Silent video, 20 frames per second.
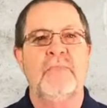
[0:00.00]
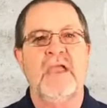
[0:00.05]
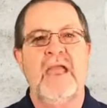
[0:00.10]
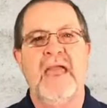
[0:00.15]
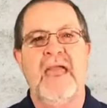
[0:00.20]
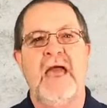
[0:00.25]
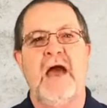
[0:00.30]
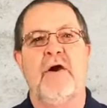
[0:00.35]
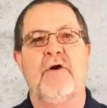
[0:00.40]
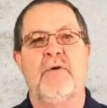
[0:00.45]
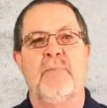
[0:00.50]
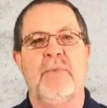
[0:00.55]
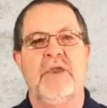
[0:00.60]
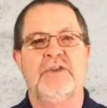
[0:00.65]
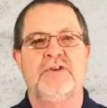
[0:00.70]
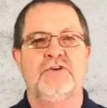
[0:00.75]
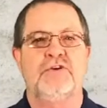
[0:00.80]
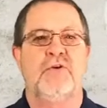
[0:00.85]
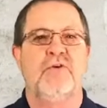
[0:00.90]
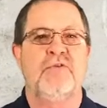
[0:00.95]
how to make
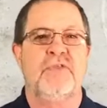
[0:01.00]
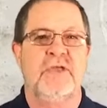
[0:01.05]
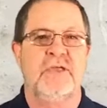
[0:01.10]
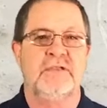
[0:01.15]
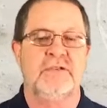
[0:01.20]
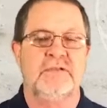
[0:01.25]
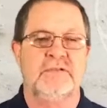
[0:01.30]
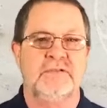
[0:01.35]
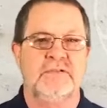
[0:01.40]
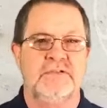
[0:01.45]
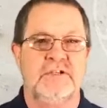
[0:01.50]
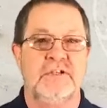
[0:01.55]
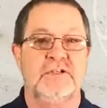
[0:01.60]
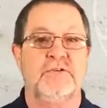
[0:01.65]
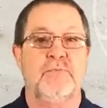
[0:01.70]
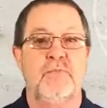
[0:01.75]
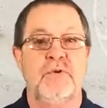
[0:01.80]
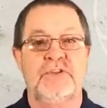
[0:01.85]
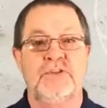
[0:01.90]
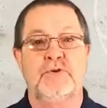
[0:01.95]
sure that
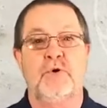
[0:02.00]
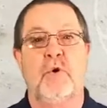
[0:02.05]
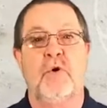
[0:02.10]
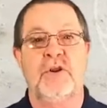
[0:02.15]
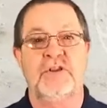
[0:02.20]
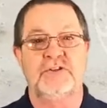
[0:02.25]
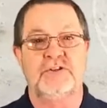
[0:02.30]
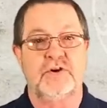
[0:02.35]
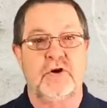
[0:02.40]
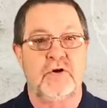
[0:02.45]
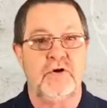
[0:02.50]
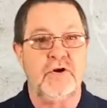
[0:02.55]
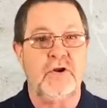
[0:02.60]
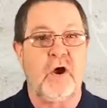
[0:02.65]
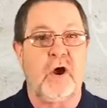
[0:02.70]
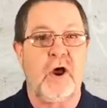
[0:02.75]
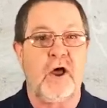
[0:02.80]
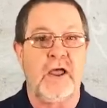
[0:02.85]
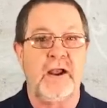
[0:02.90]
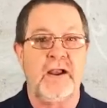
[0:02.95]
system restore is turned
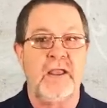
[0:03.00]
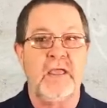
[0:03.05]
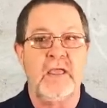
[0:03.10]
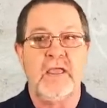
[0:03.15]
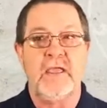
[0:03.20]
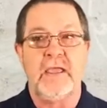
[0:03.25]
on,